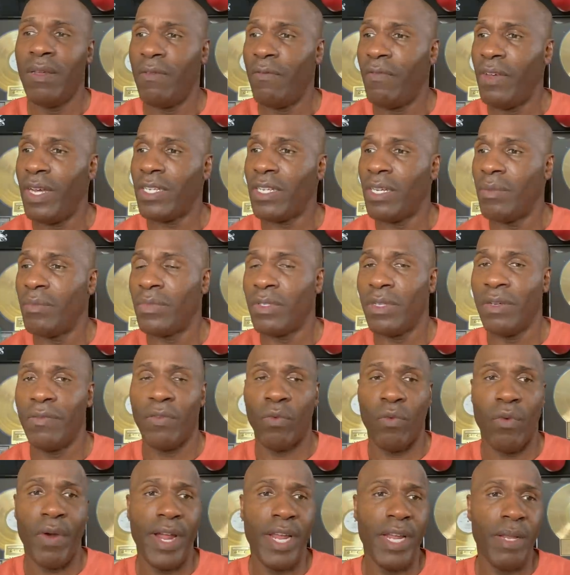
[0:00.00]
Victims
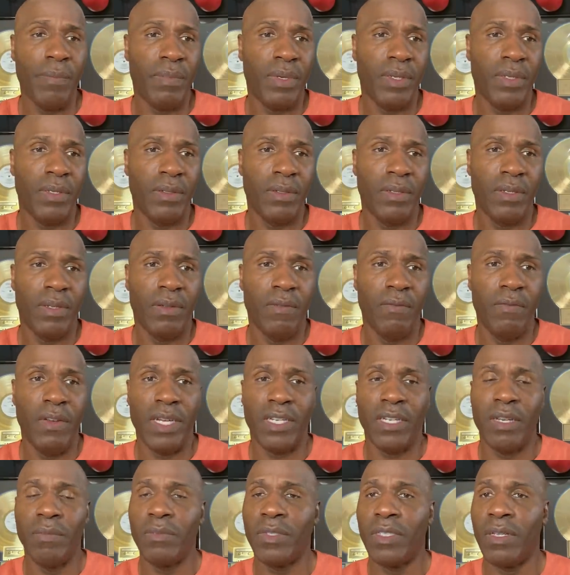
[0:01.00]
of rape,
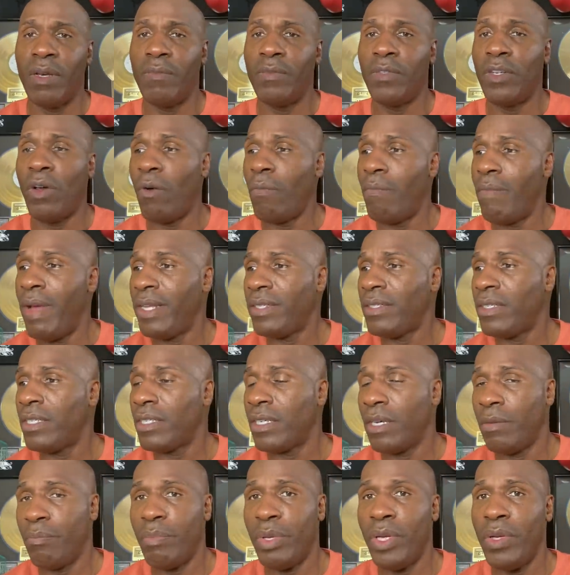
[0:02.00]
victims of
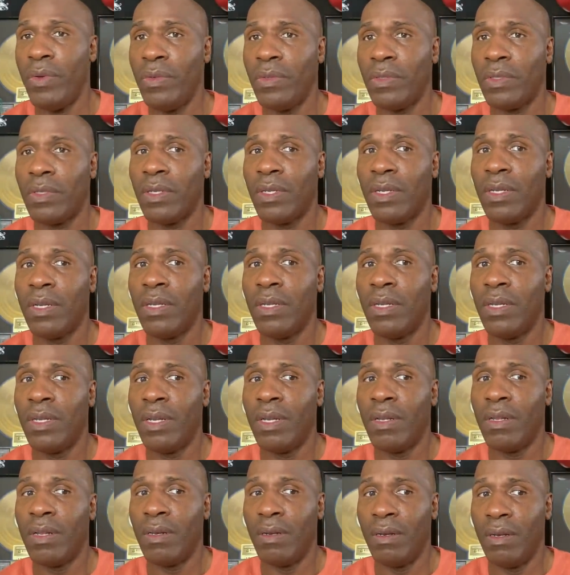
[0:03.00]
domestic abuse,
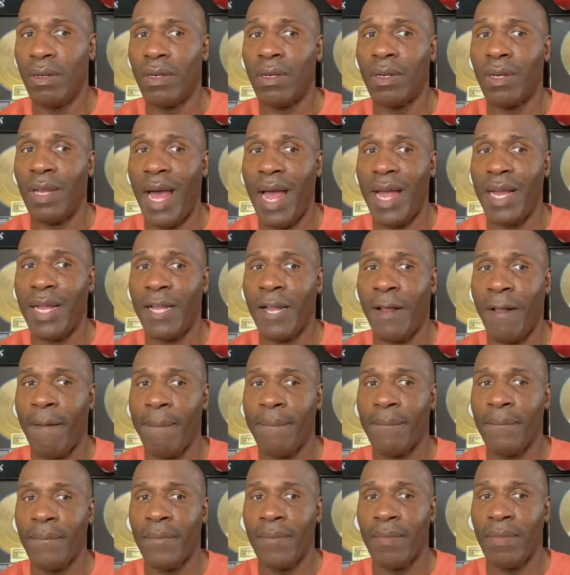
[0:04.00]
look like
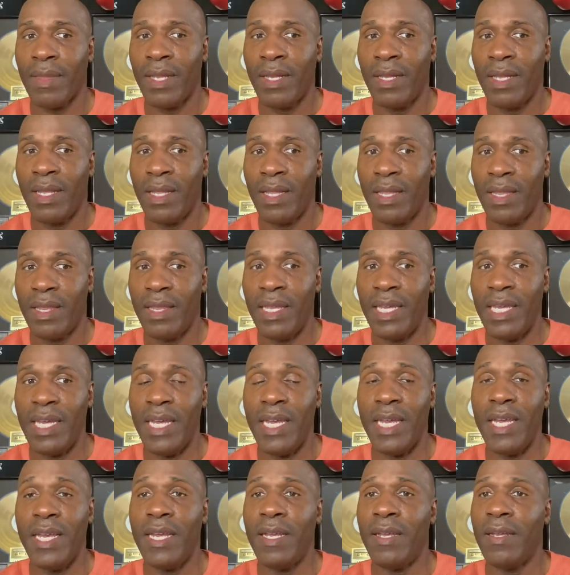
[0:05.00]

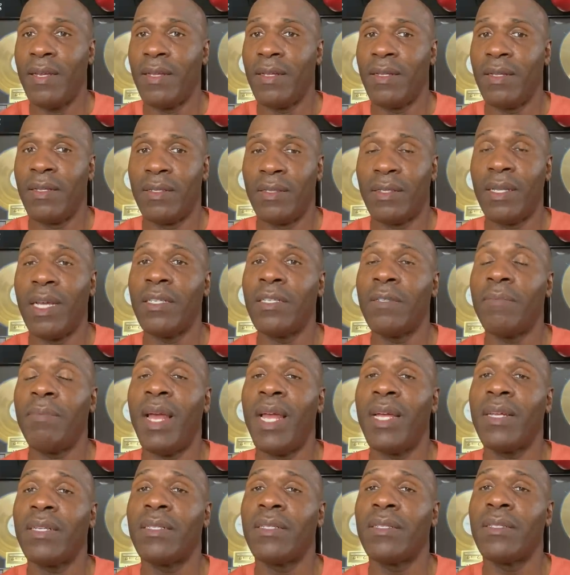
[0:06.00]
the
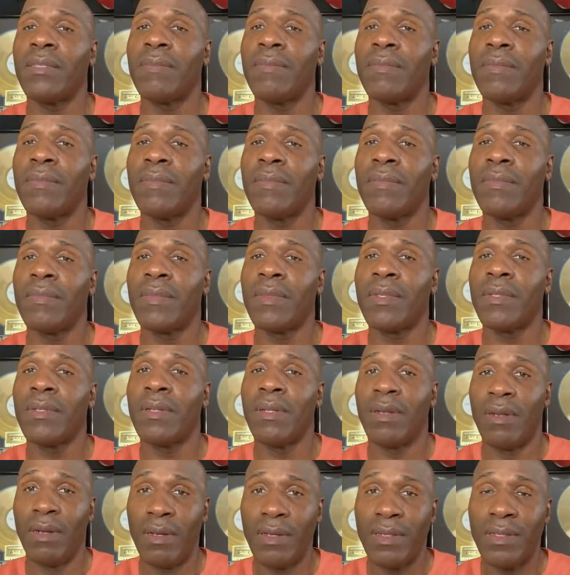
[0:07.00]
suspects,
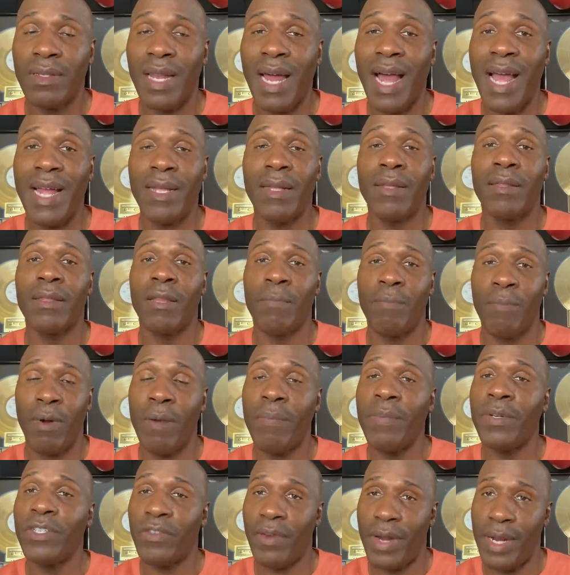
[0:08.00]
looks like the
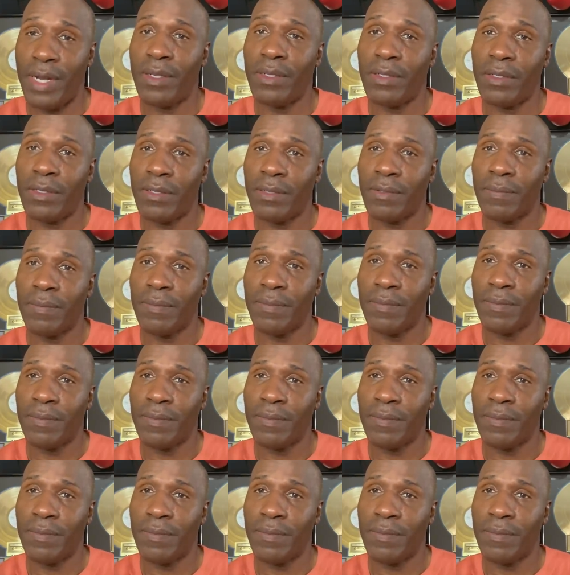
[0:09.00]
perpetrators.